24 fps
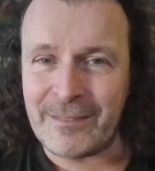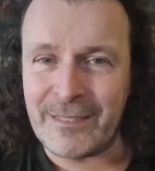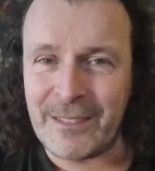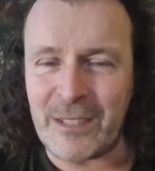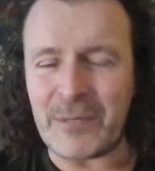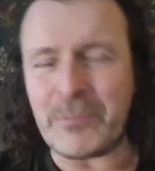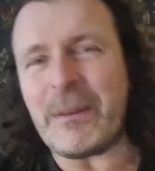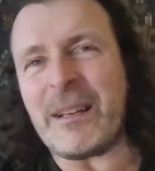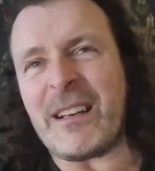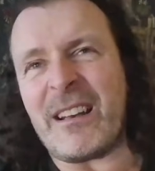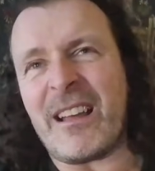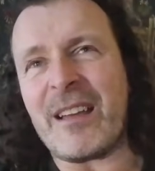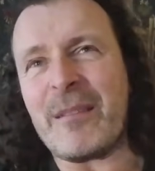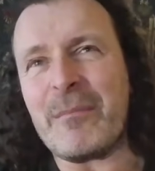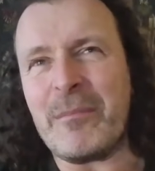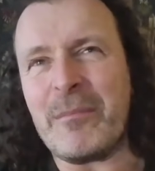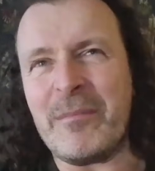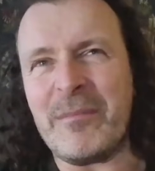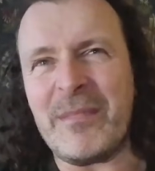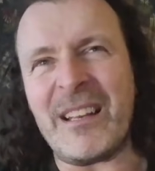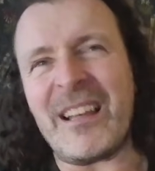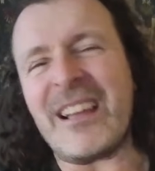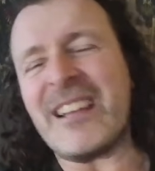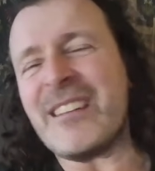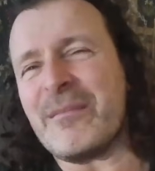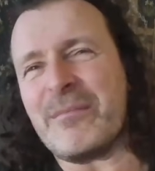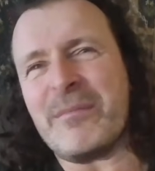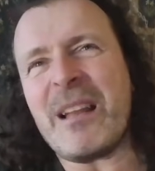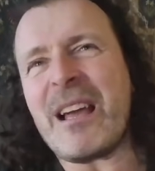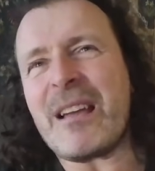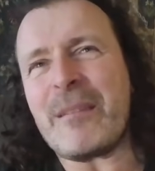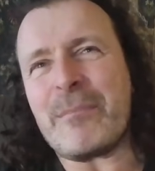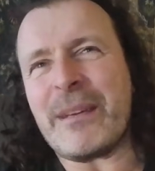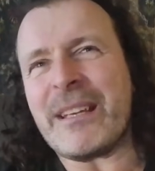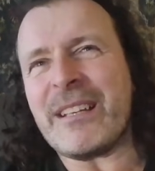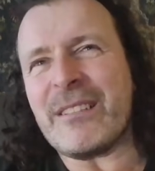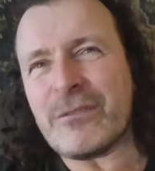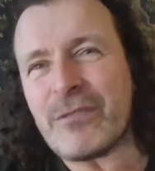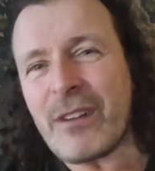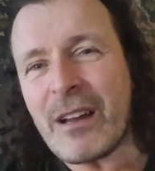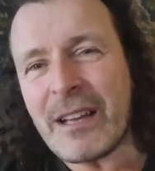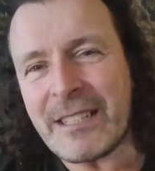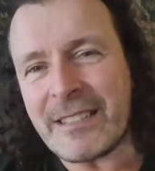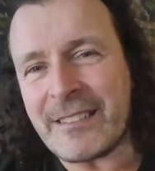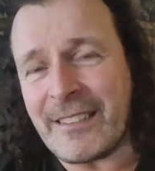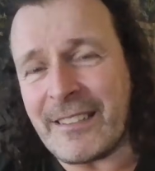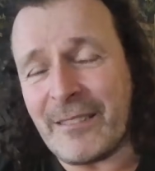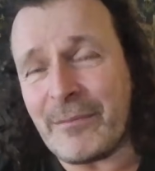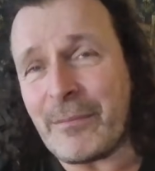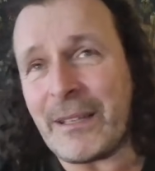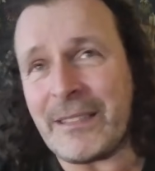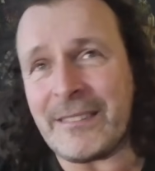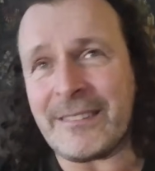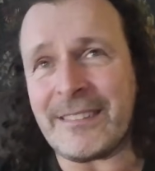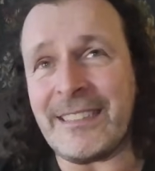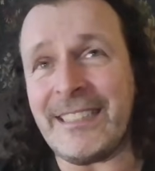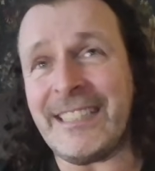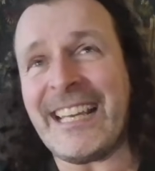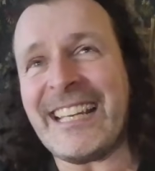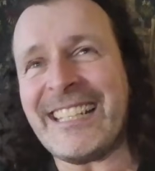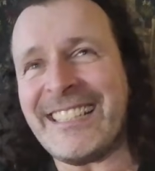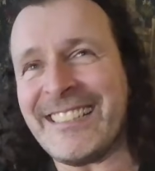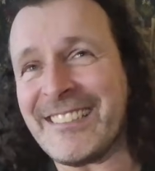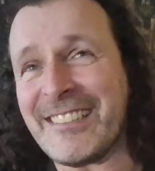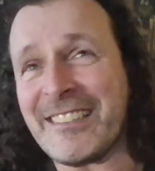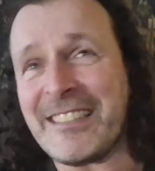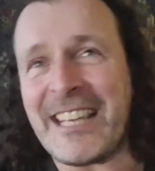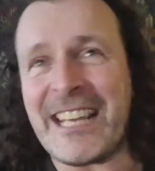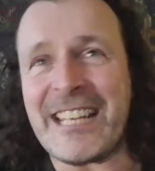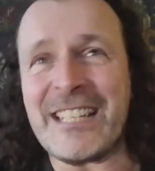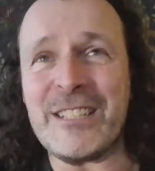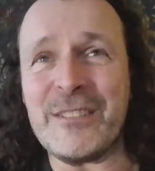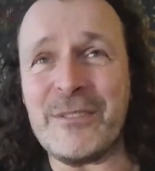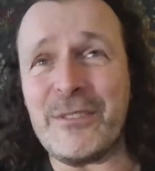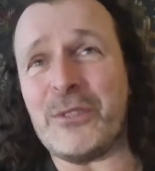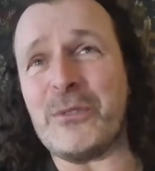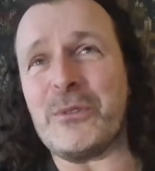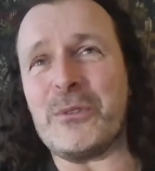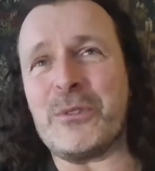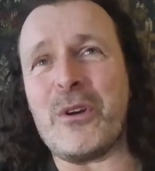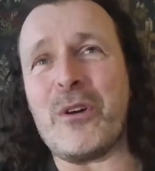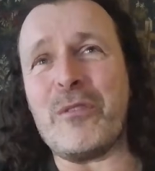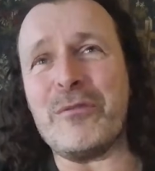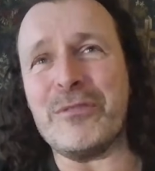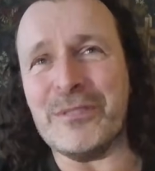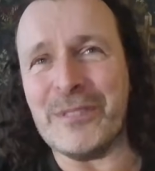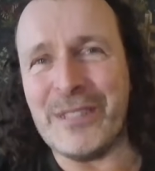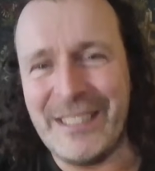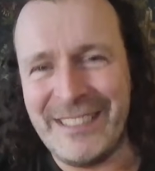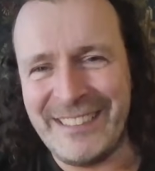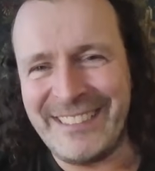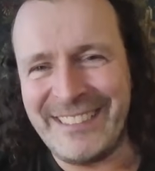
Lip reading: it's a bit like being a writer, basically. Getting to the end of your novel.